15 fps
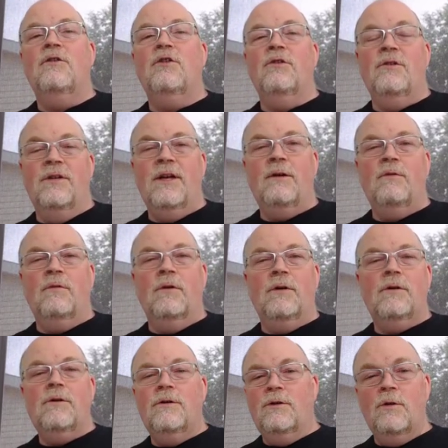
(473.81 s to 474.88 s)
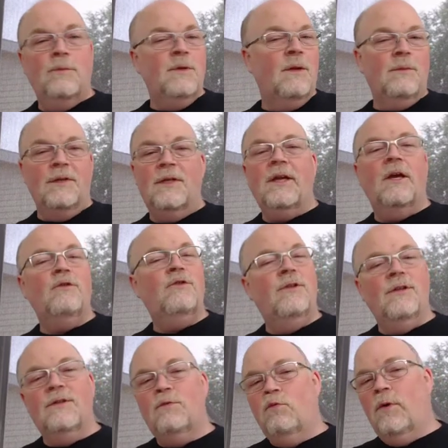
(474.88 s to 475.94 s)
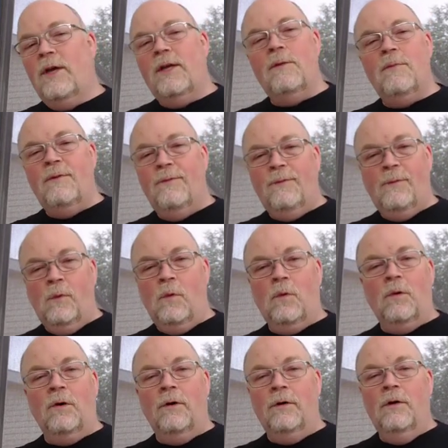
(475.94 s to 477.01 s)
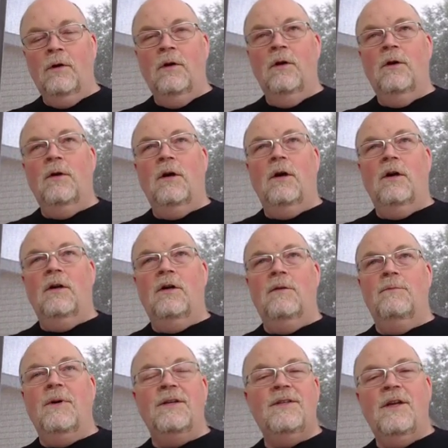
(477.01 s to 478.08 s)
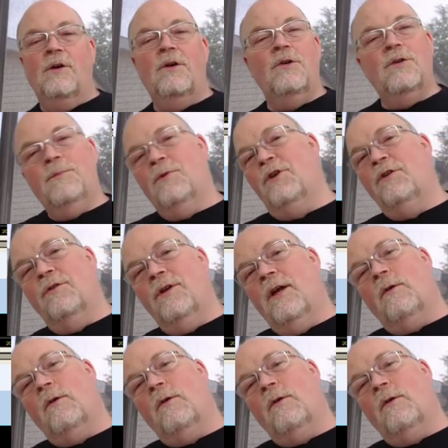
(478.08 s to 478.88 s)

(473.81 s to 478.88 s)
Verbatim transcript: your network, you'll be able to catch this way before uh, bus errors bring your